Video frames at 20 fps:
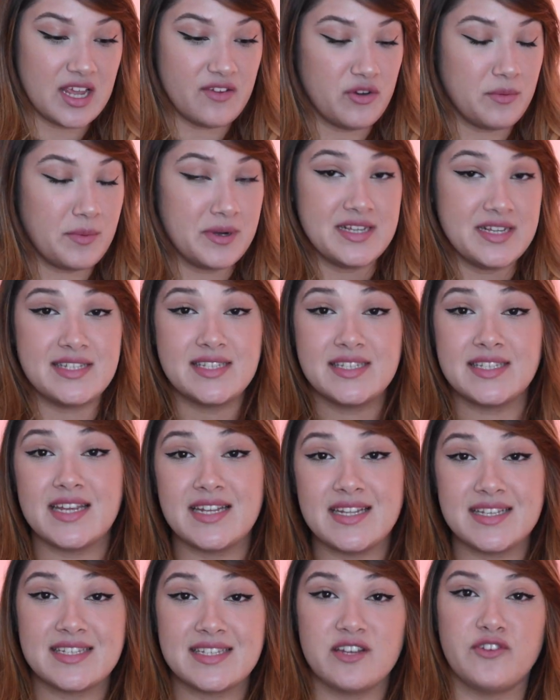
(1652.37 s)
everybody's
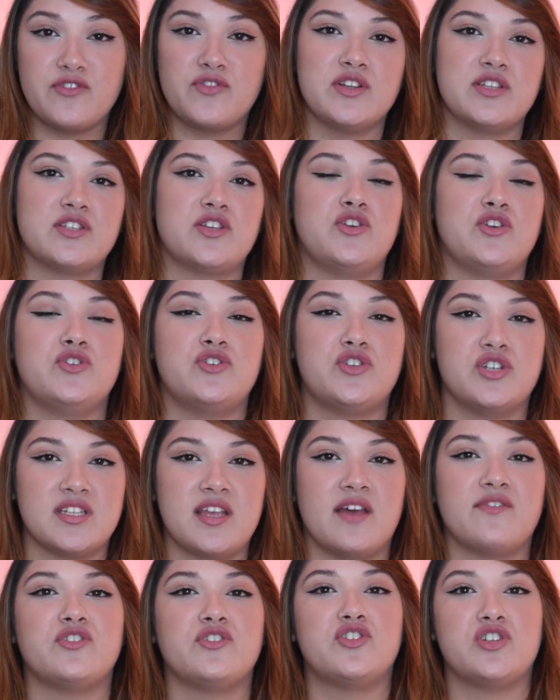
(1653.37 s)
skin is different, so you
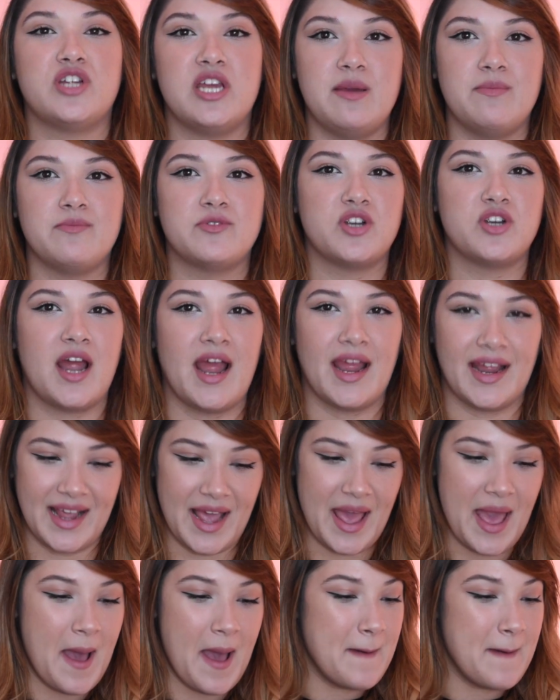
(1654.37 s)
just have to keep trying.